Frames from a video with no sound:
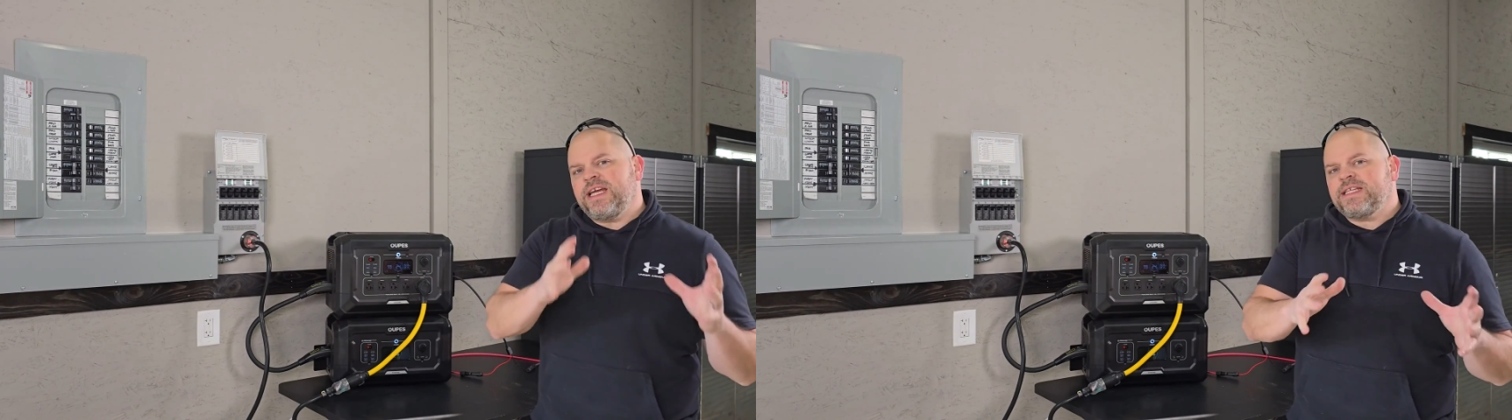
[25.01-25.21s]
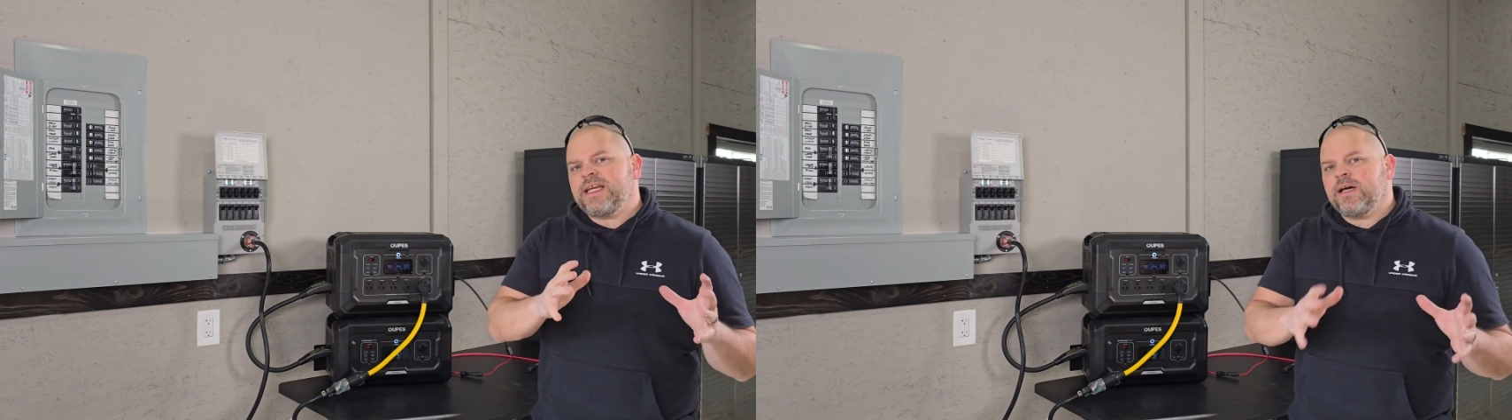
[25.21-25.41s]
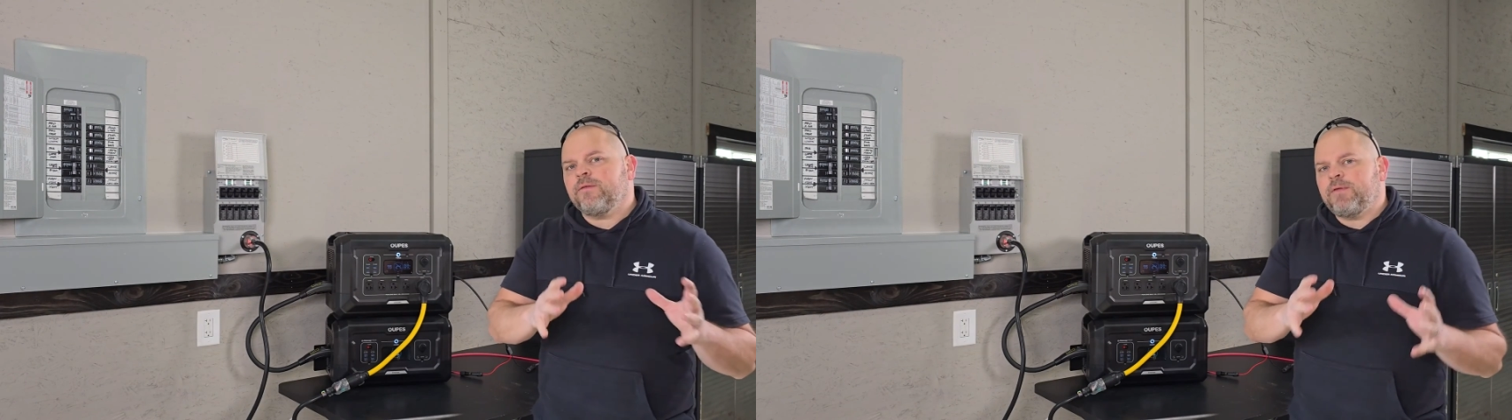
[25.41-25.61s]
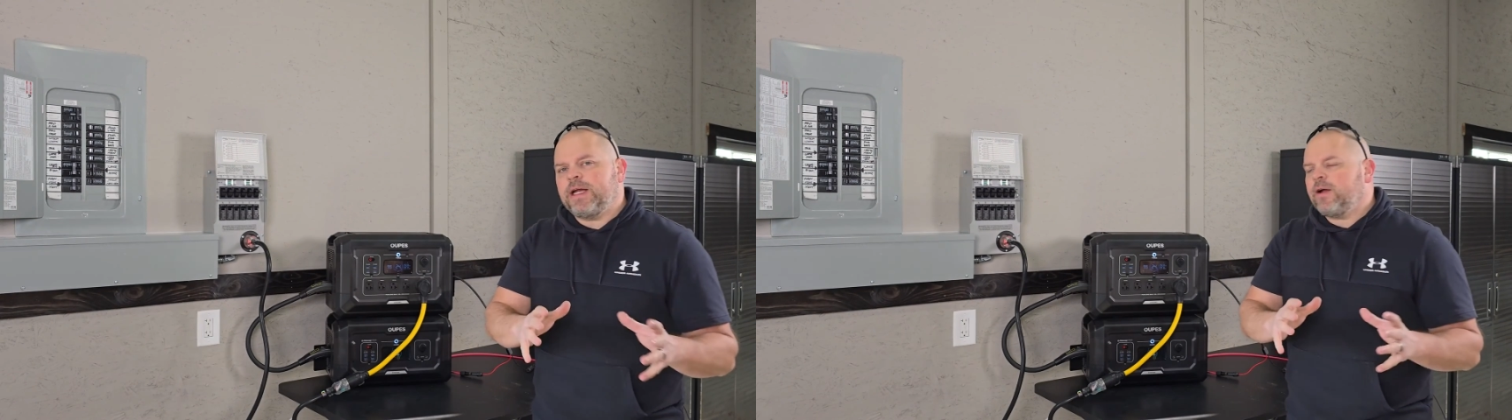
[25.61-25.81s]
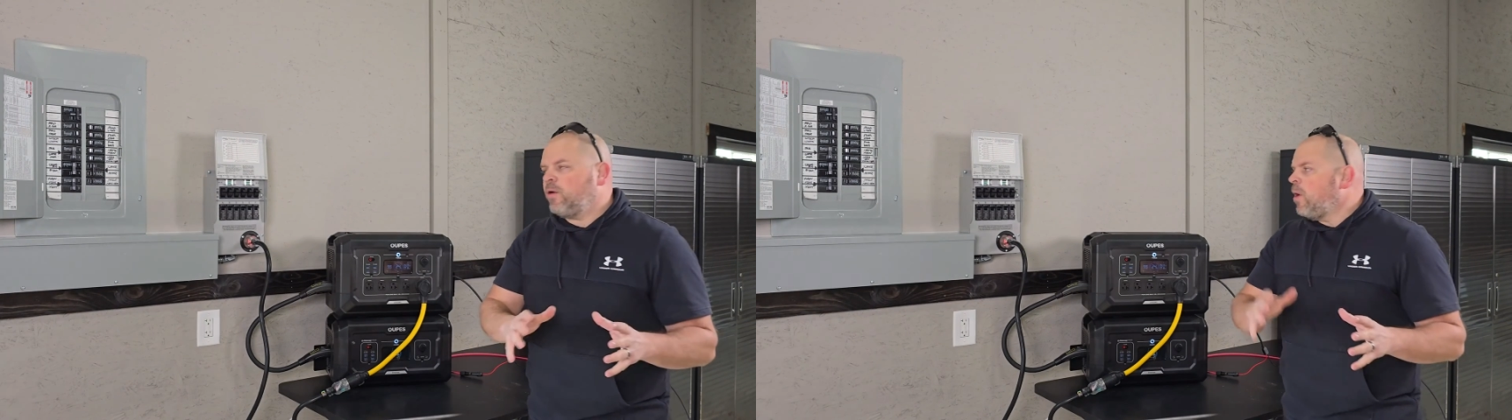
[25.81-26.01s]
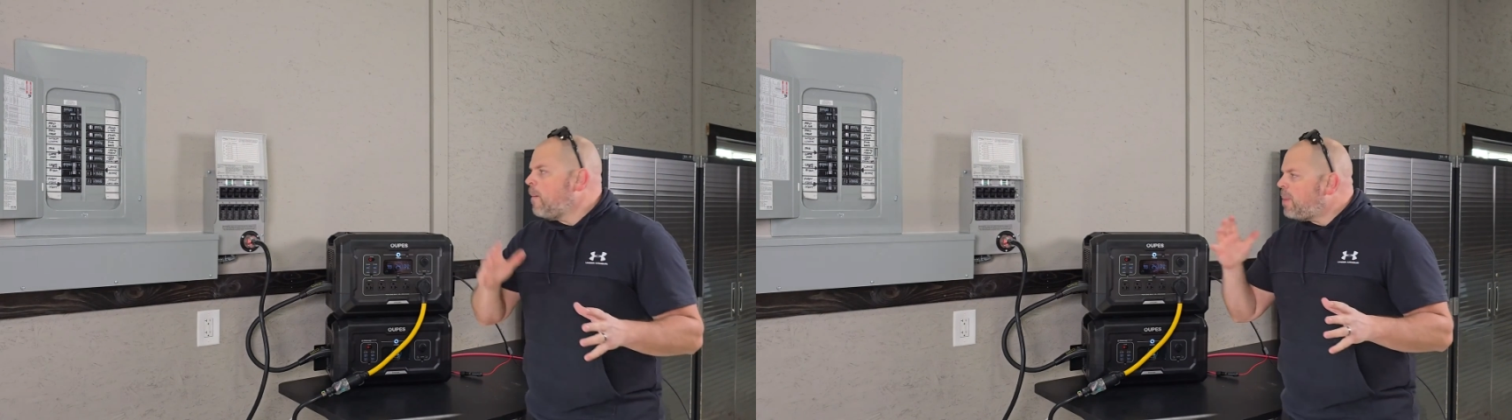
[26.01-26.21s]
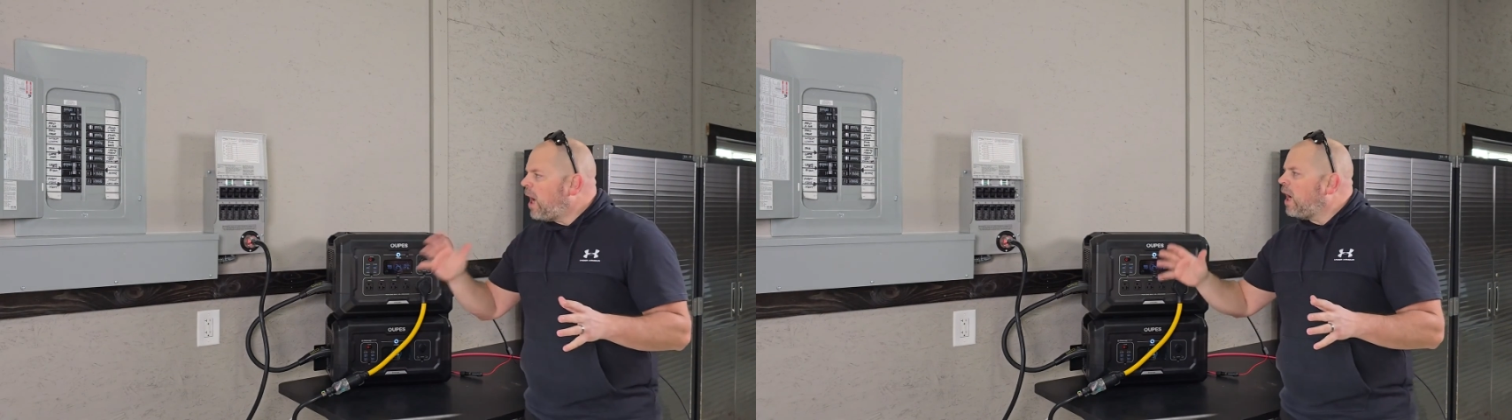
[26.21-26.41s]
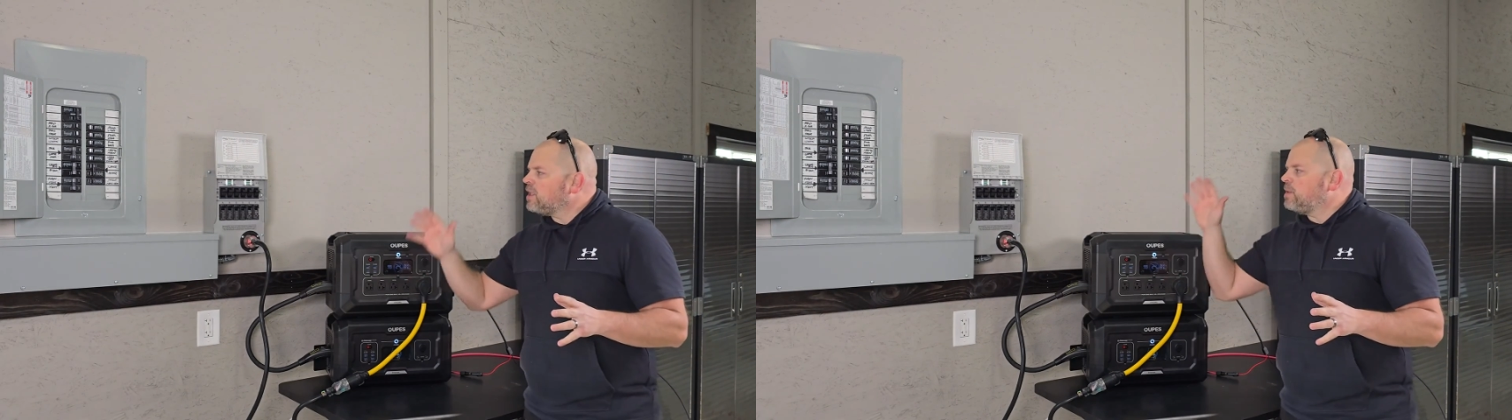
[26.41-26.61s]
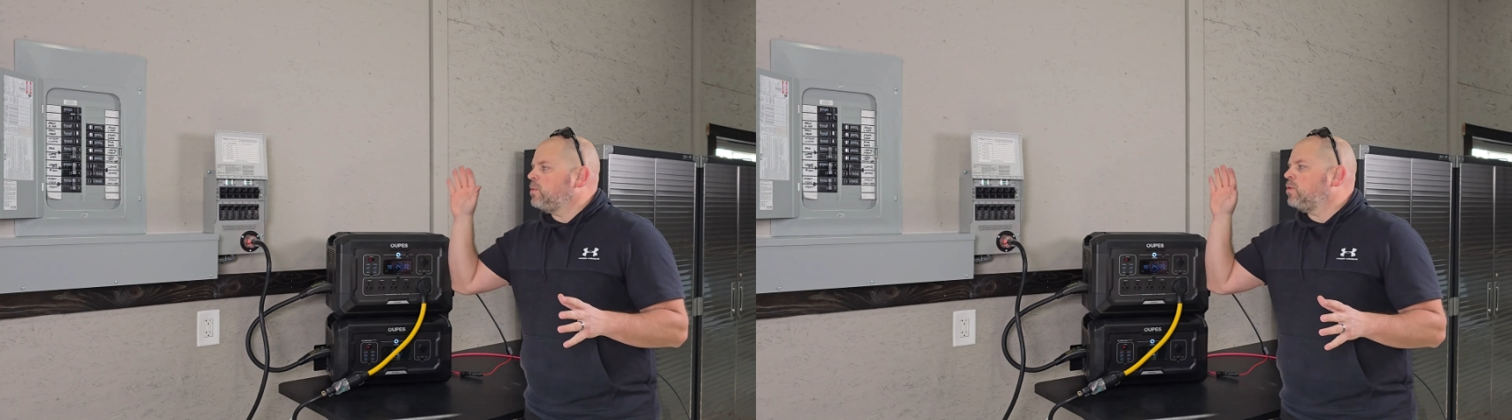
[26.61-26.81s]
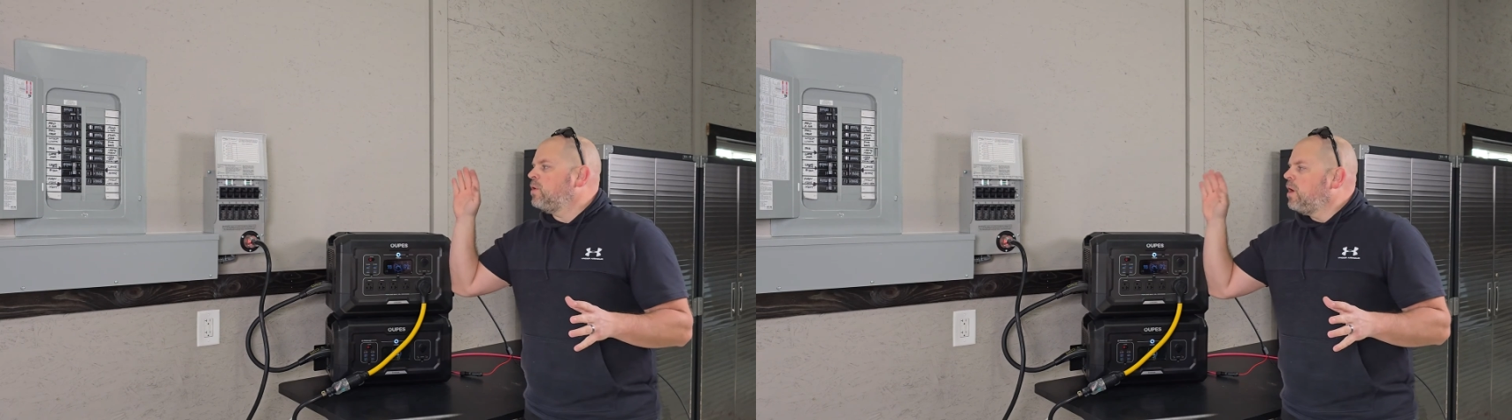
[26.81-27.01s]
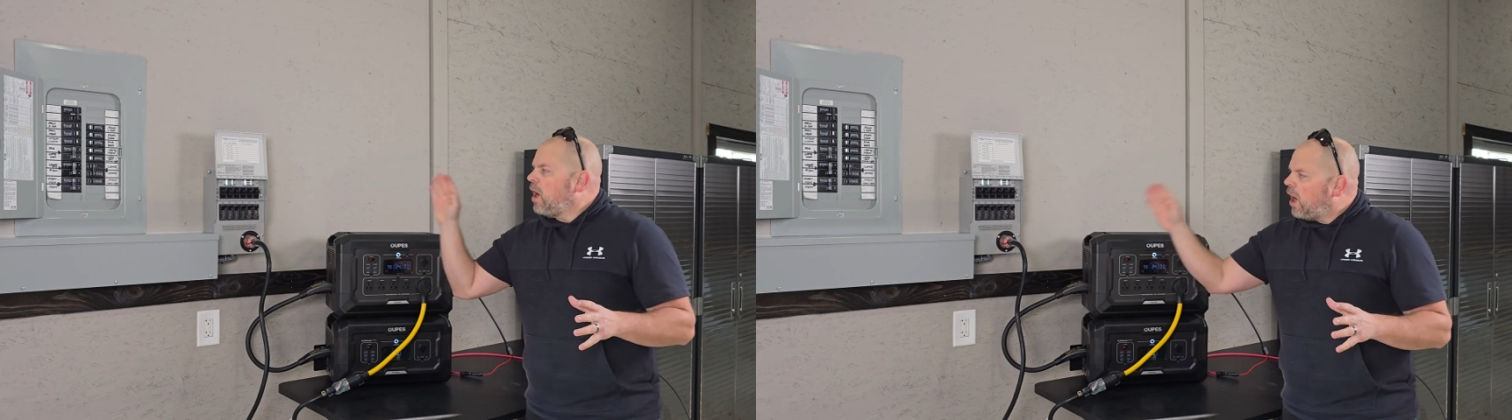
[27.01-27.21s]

detailed video possible